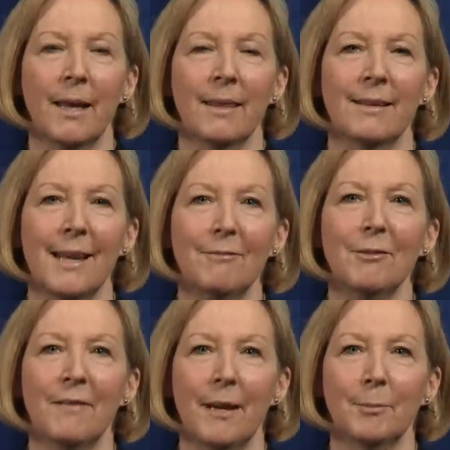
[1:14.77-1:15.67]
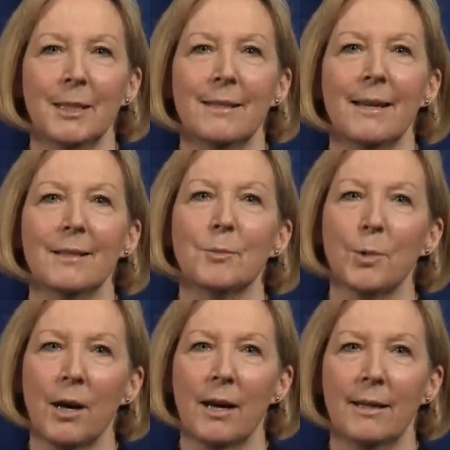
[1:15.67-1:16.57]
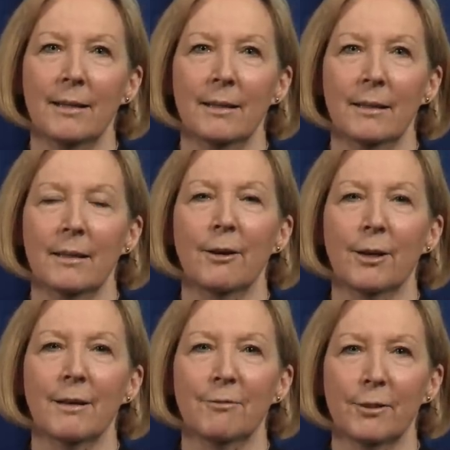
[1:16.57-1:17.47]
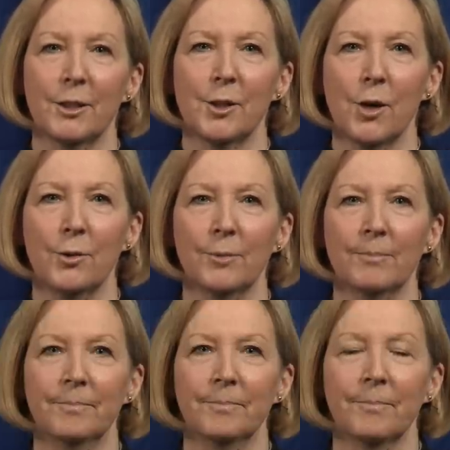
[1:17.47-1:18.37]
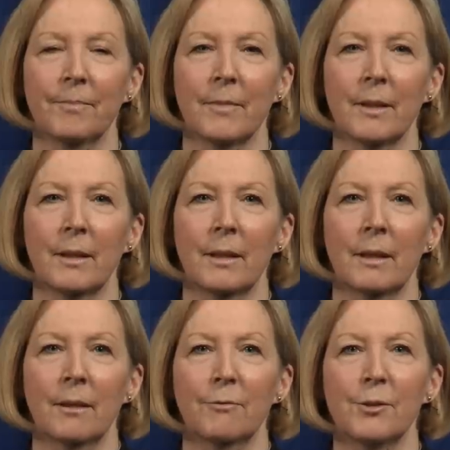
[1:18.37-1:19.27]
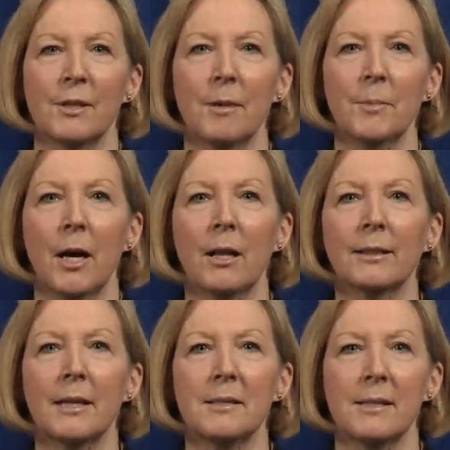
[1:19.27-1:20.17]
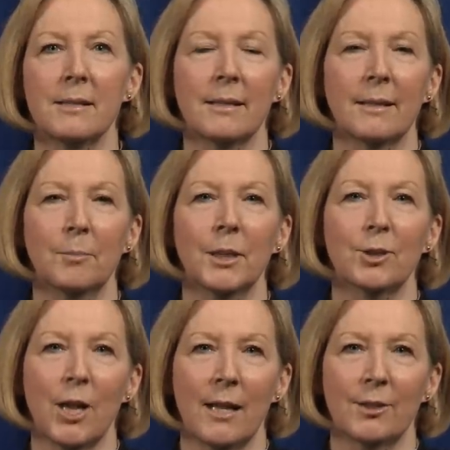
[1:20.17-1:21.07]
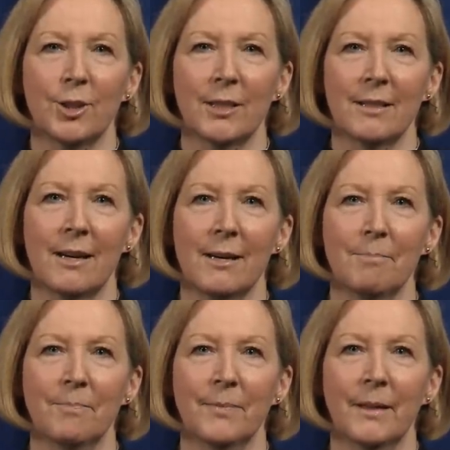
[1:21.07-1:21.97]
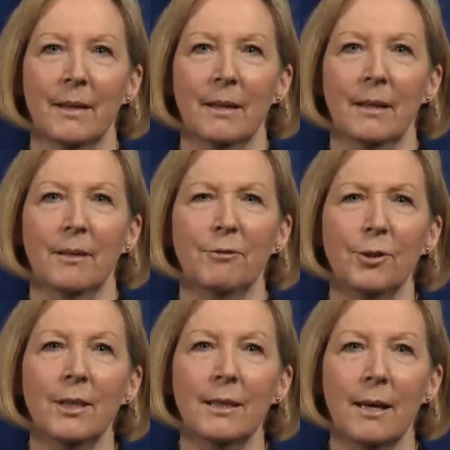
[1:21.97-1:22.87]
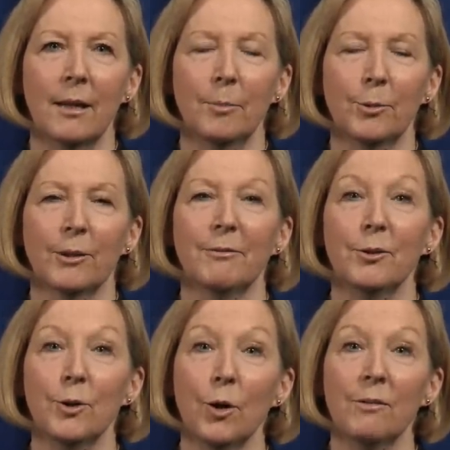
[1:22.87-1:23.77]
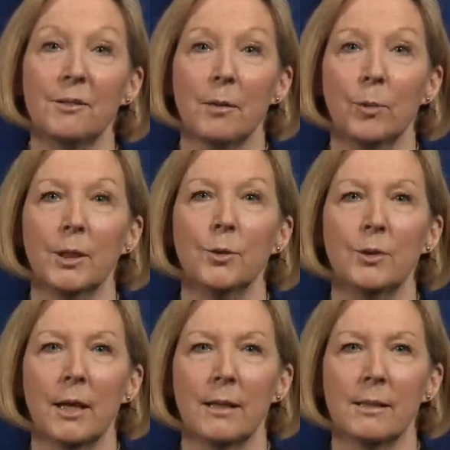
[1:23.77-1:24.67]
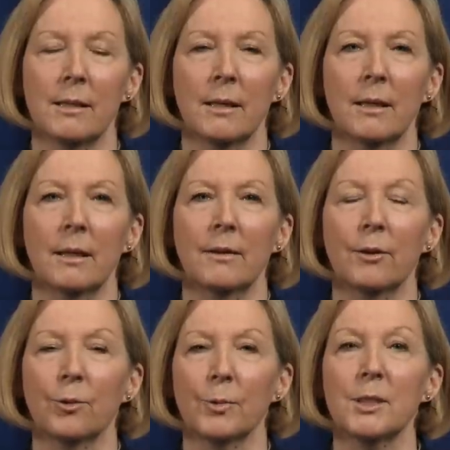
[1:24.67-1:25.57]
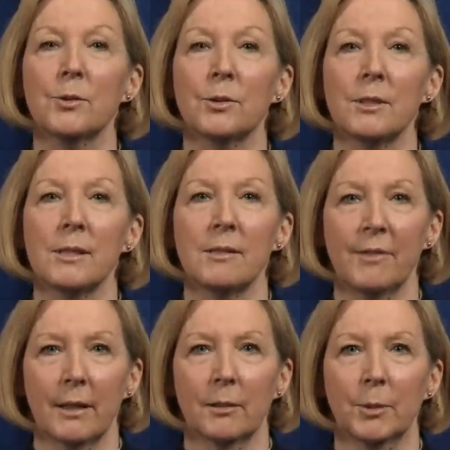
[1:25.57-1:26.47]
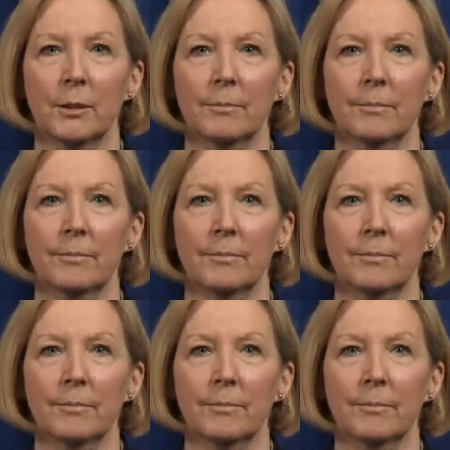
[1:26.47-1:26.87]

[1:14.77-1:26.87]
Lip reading: The Navy family takes pride in caring for its own. For some, the holiday season can be a challenging time. If you need help or if you know of someone who does, there are resources available.